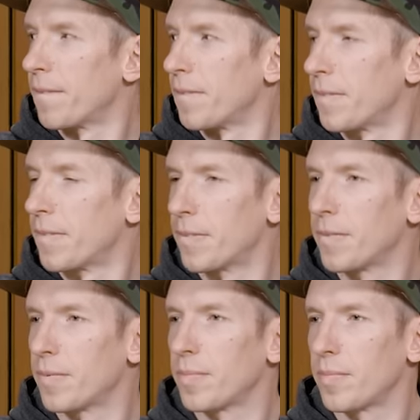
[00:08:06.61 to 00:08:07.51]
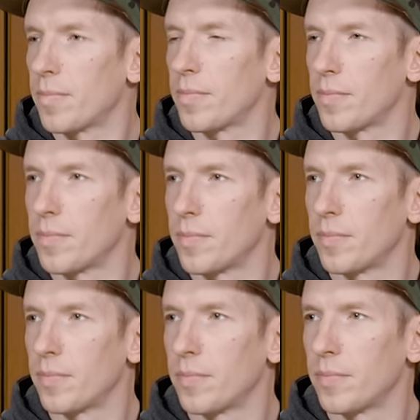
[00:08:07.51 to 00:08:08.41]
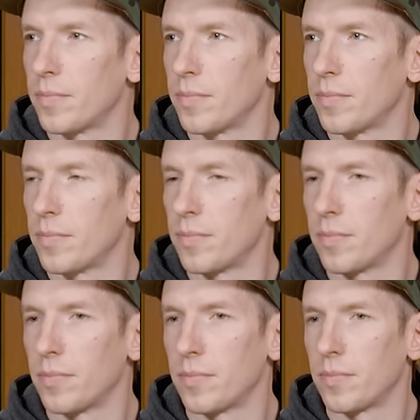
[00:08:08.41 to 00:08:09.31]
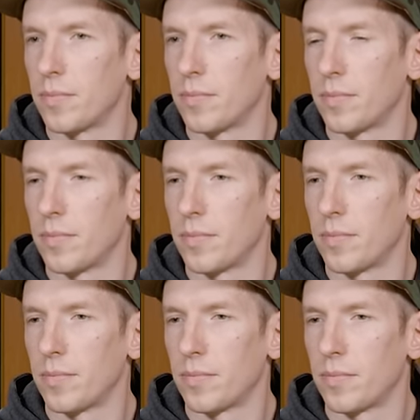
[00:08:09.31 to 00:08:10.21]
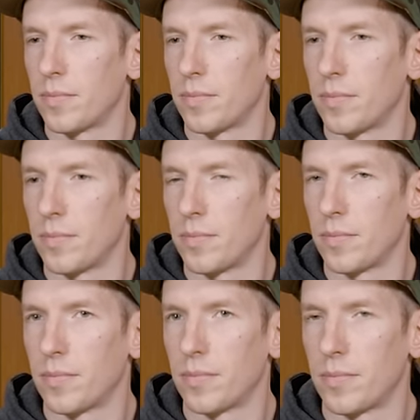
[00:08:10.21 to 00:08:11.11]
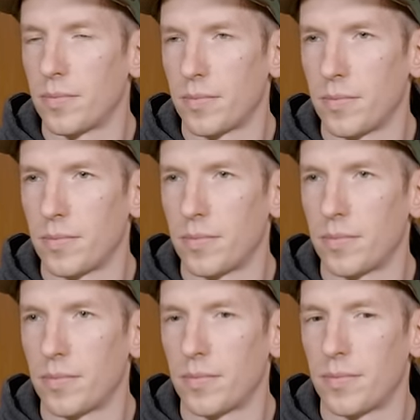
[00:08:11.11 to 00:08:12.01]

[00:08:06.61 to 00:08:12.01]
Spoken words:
The person shown says nothing.